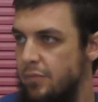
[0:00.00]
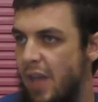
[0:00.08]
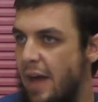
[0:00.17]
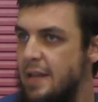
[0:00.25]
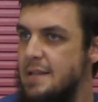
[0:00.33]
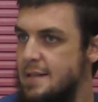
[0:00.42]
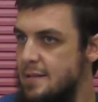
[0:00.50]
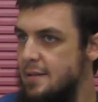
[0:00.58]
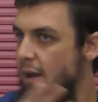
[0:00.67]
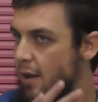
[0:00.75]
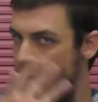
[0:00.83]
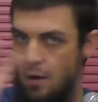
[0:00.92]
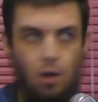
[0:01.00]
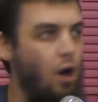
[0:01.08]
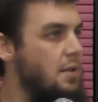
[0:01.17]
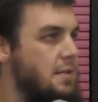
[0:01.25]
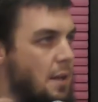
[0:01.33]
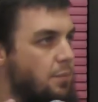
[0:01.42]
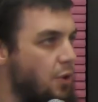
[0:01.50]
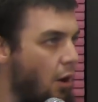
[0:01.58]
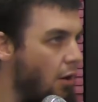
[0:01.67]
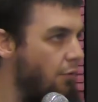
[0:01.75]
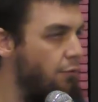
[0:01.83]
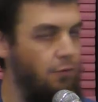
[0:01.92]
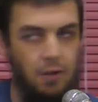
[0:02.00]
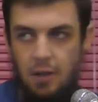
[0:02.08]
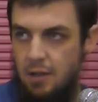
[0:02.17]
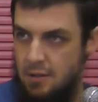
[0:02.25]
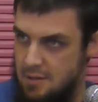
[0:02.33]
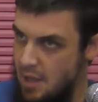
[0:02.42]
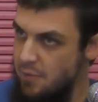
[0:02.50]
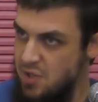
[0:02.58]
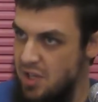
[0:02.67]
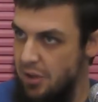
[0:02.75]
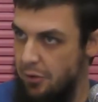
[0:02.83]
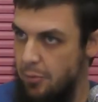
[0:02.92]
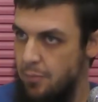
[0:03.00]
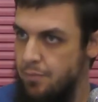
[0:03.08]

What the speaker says: That is the concept of tafsir.